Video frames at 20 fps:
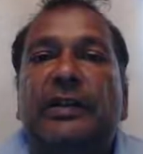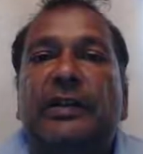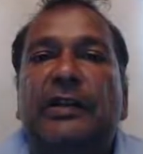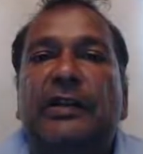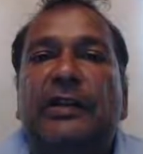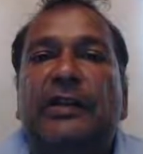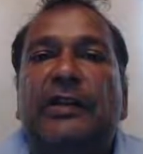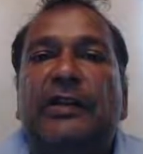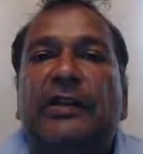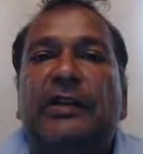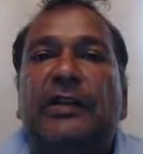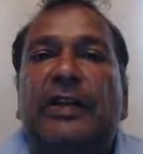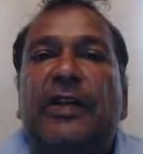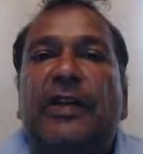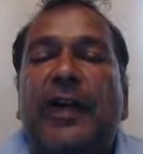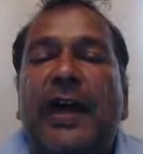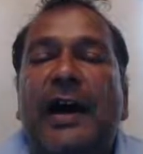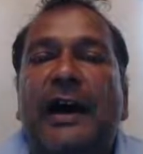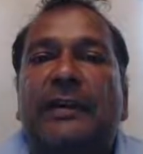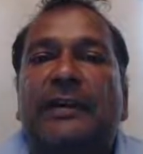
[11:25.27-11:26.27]
to know
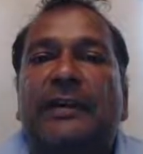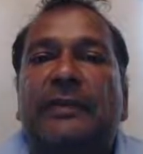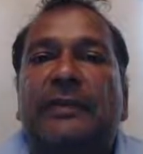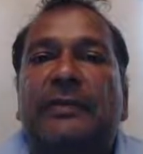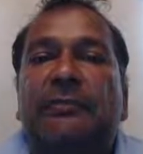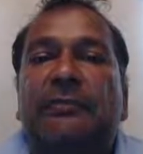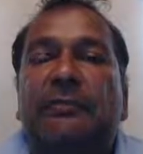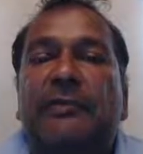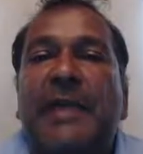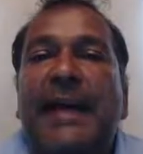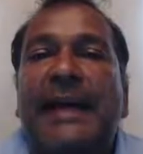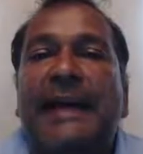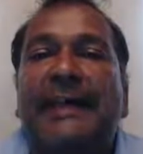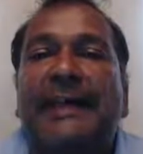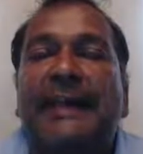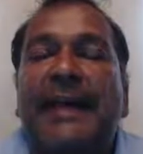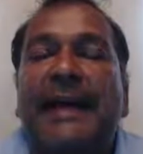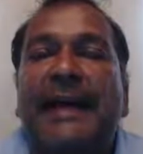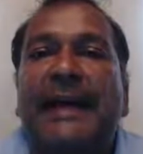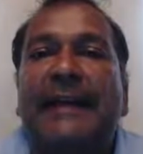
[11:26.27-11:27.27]
how to make
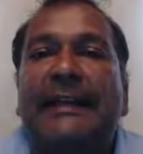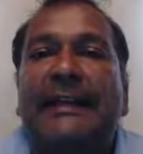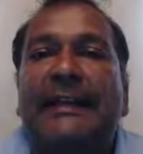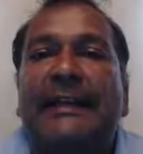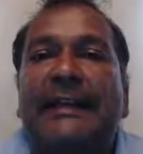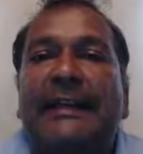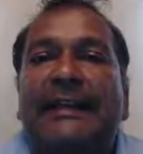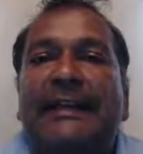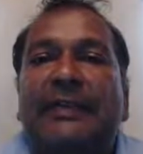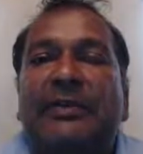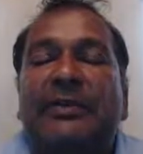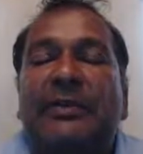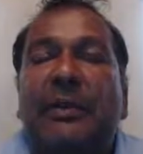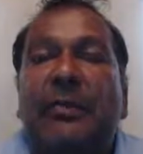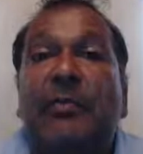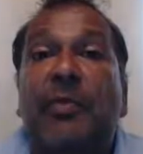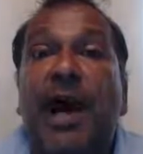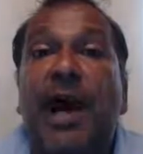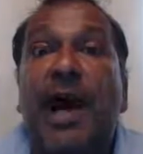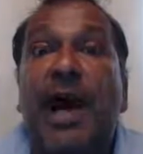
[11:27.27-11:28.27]
that into a
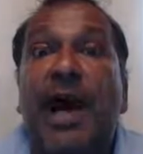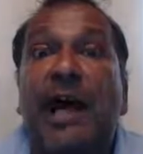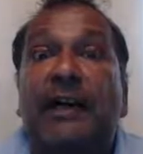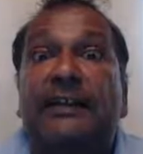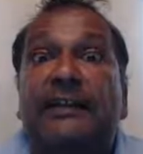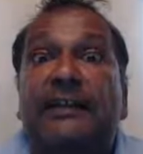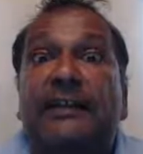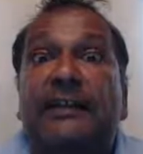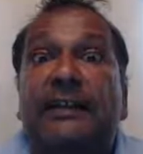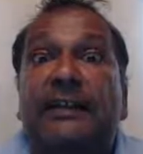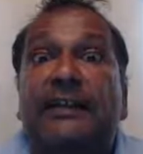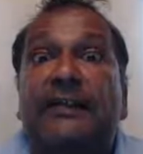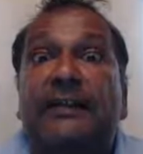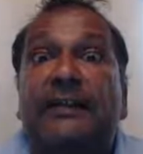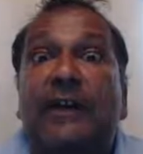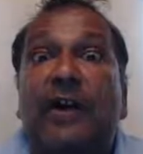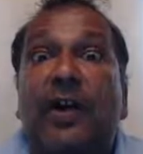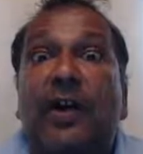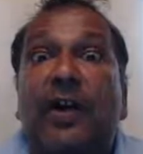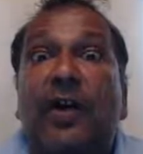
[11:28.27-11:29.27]
positives
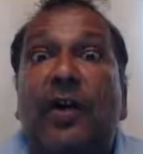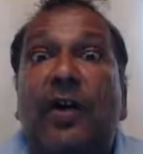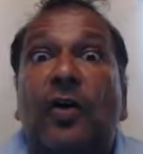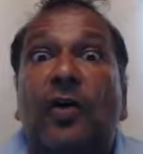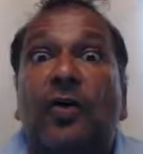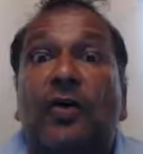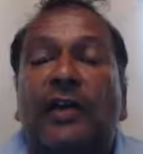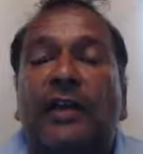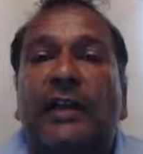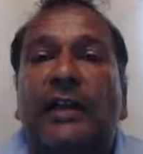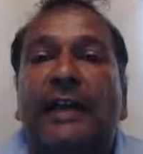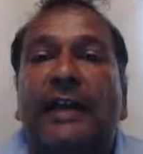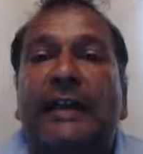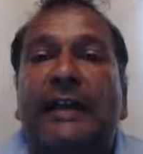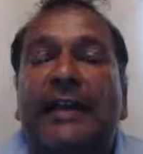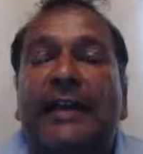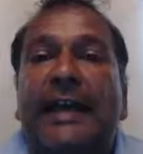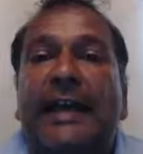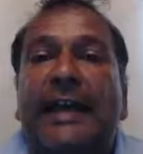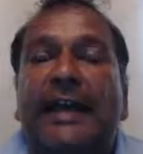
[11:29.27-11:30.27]
only
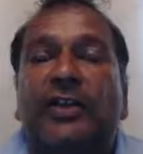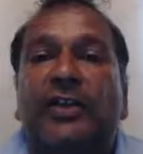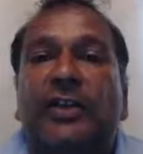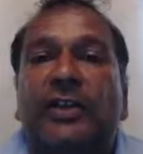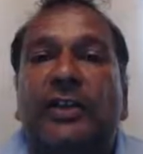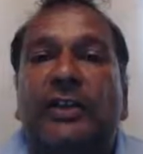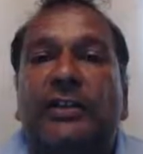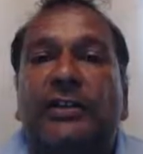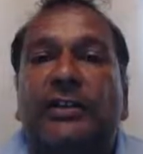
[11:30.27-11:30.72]
encounter,